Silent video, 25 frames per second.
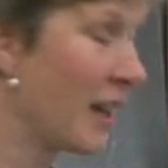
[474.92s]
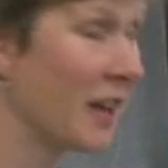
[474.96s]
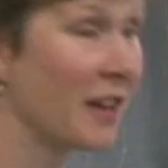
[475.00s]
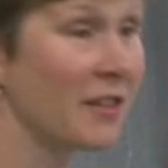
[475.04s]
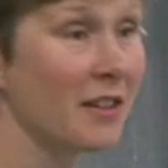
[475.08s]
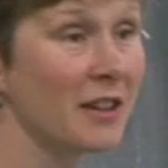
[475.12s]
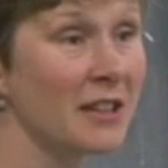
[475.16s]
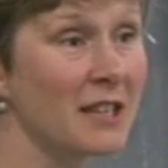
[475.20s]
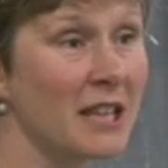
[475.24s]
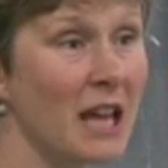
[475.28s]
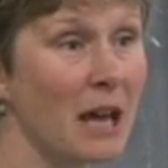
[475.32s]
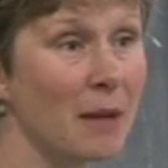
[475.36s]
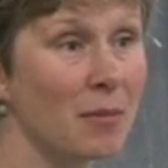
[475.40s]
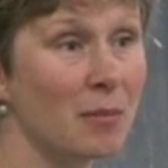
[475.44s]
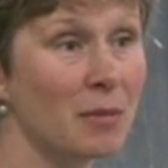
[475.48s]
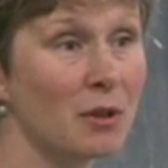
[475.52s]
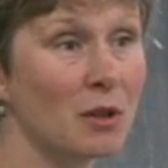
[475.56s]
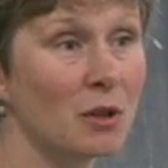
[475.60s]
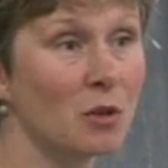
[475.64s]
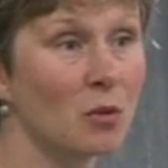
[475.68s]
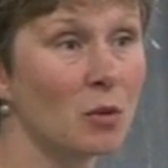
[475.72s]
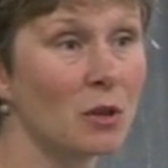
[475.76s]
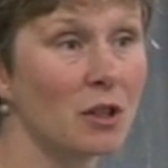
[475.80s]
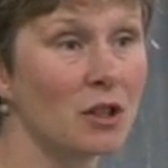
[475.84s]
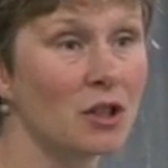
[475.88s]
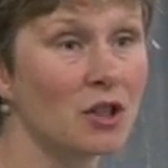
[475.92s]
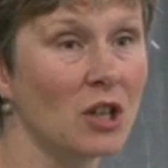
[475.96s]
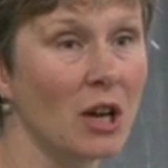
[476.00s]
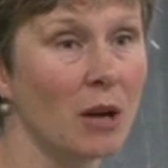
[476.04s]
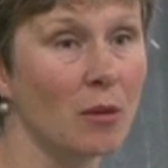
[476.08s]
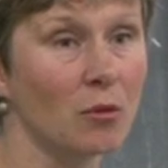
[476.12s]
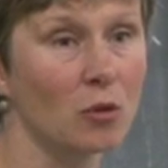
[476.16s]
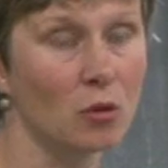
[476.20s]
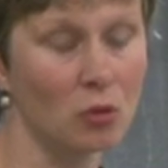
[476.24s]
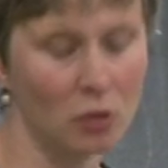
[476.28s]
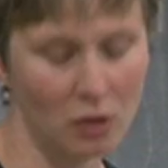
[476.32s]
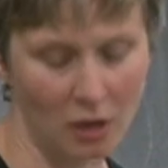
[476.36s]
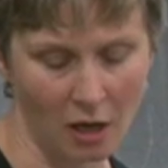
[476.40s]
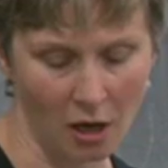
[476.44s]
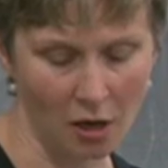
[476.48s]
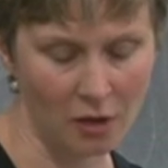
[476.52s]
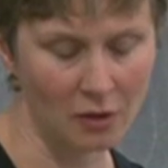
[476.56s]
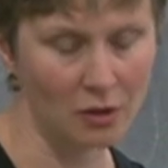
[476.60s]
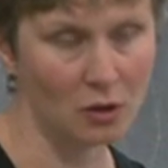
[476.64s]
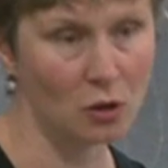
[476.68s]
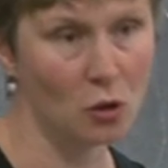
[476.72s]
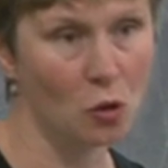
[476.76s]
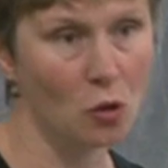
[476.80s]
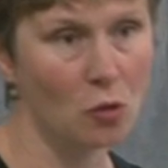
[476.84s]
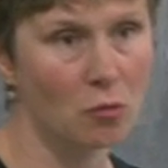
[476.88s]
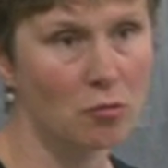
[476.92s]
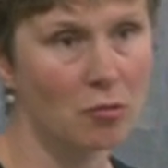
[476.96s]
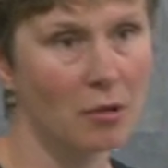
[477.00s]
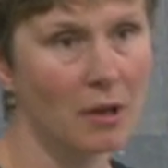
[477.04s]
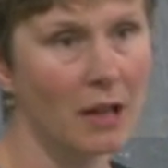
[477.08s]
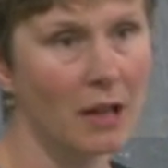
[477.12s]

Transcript: This happened with a chap called Lance Corporal